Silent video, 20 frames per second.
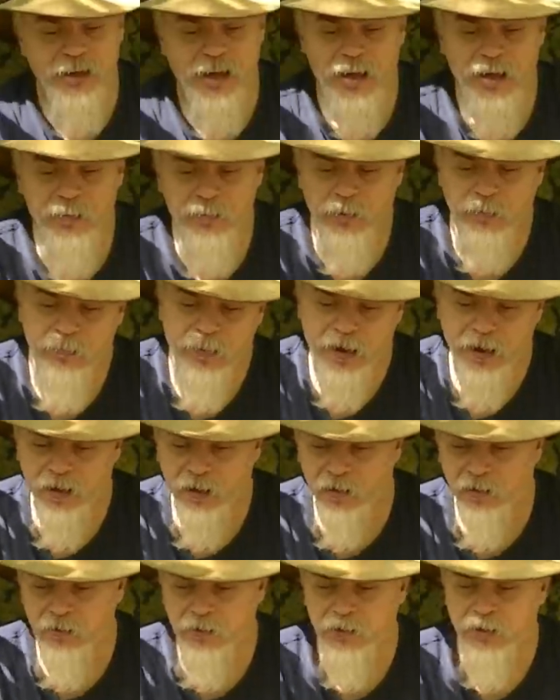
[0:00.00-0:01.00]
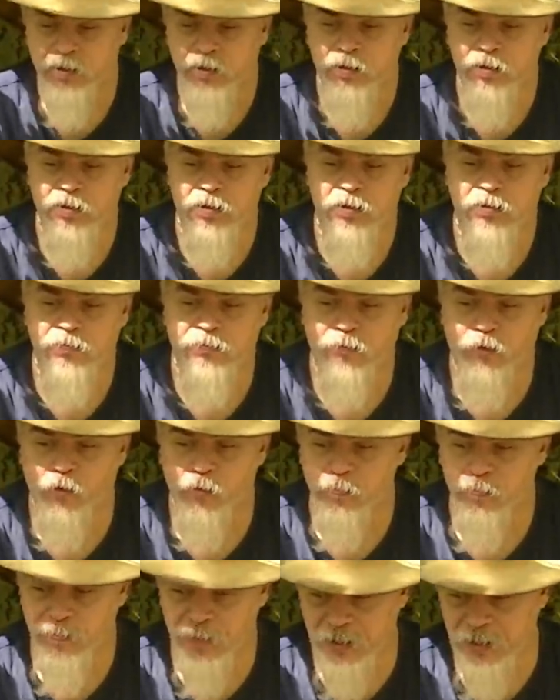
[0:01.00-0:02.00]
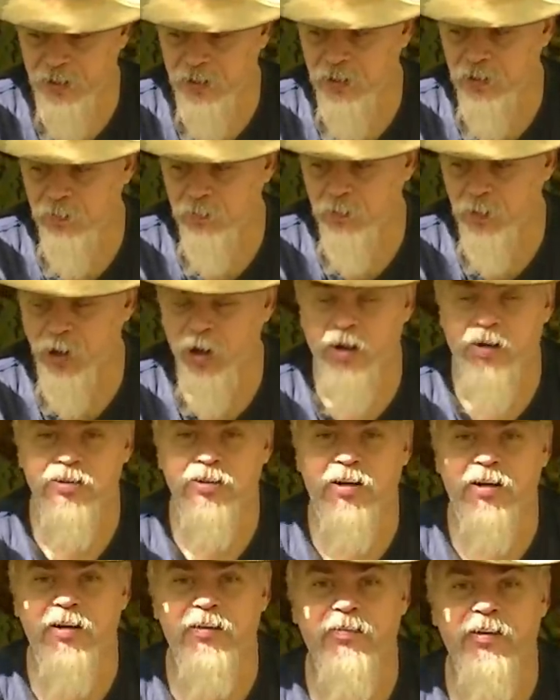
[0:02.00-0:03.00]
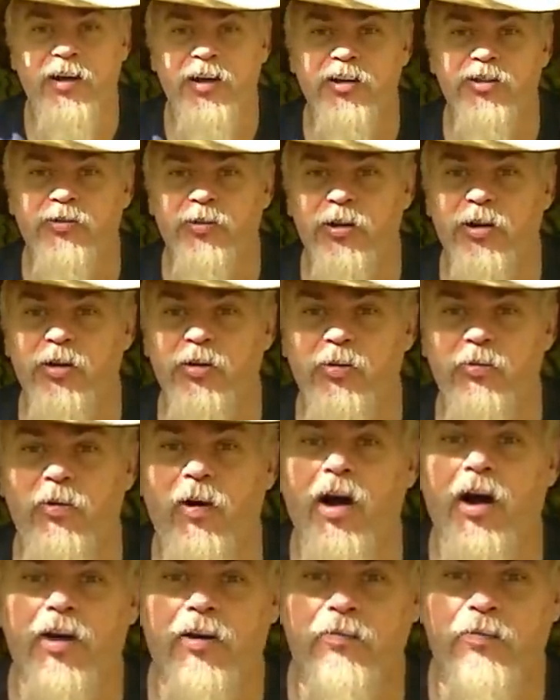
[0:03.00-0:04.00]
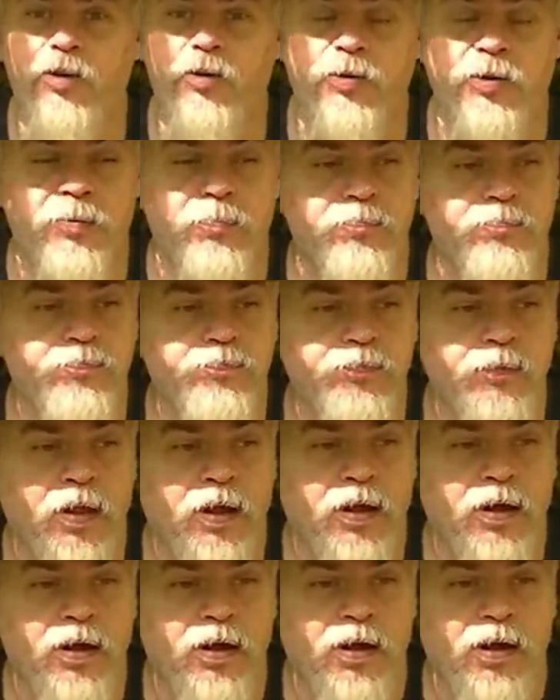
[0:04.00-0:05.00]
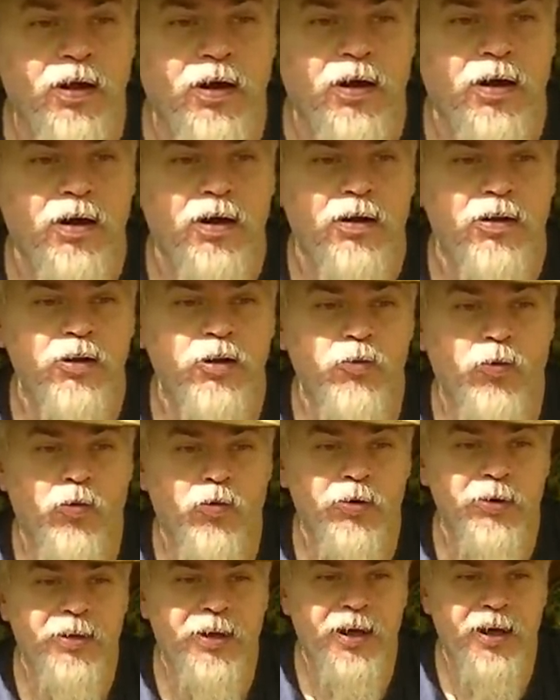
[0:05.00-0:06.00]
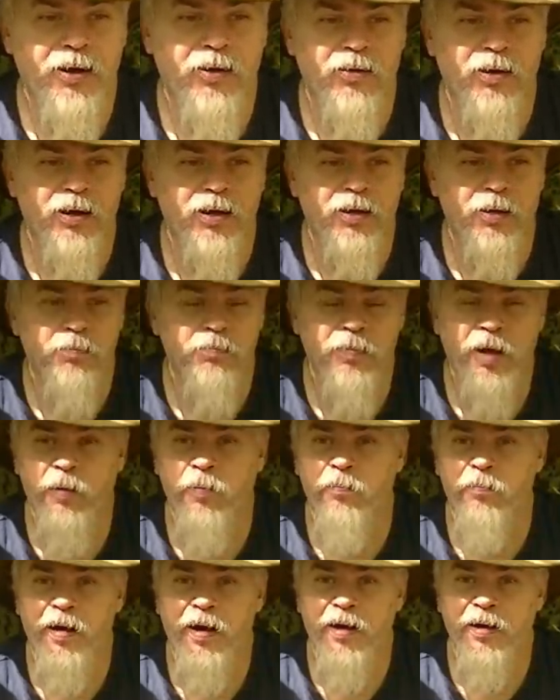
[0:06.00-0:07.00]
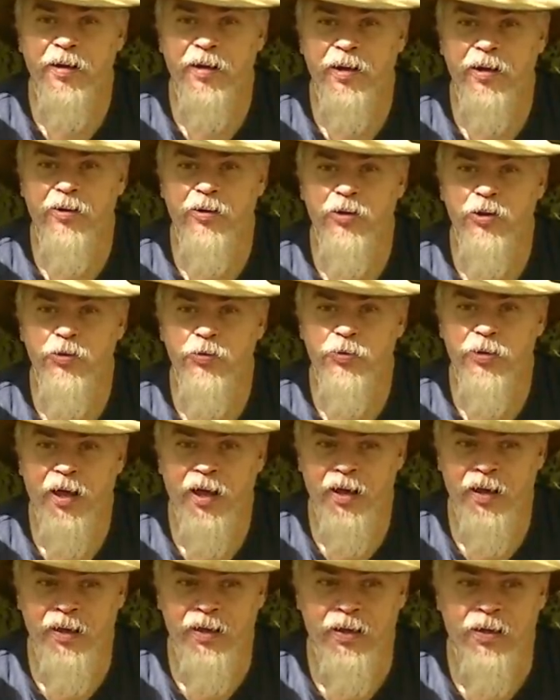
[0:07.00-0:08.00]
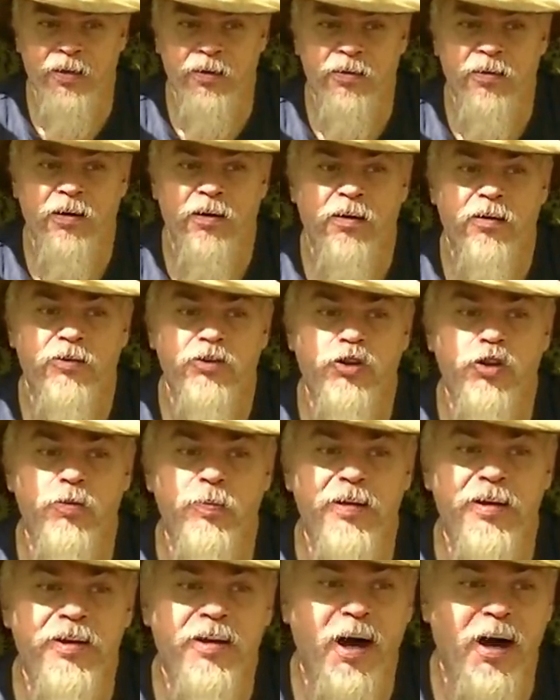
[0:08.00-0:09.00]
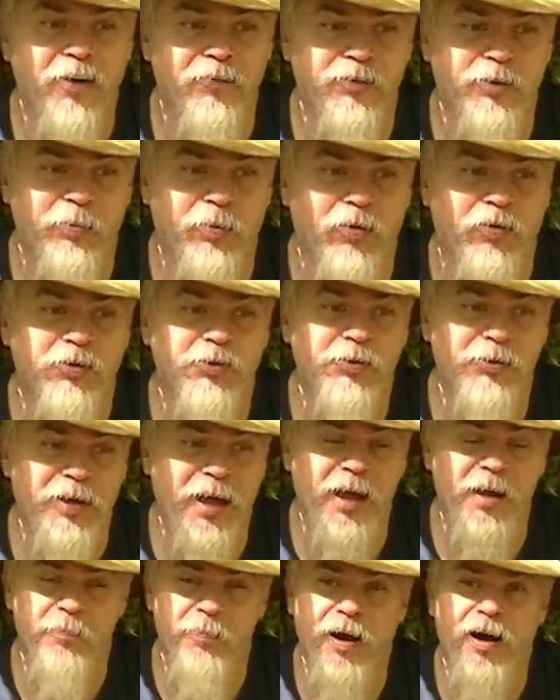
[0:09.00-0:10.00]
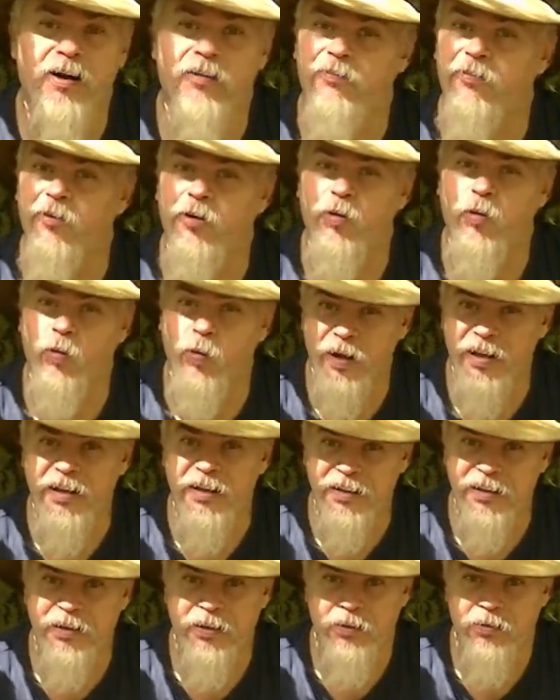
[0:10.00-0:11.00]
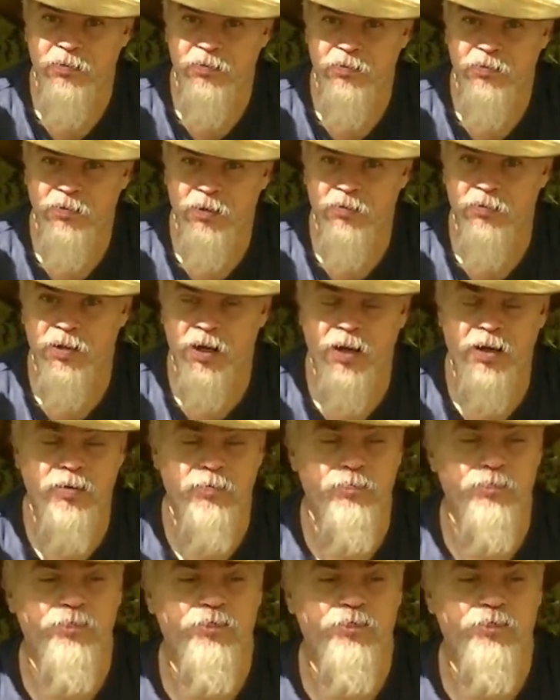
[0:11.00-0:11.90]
came about for me because of living history, doing rendezvousing. You want to carry the minimum amount of gear you can to be comfortable to camp out for a week, okay?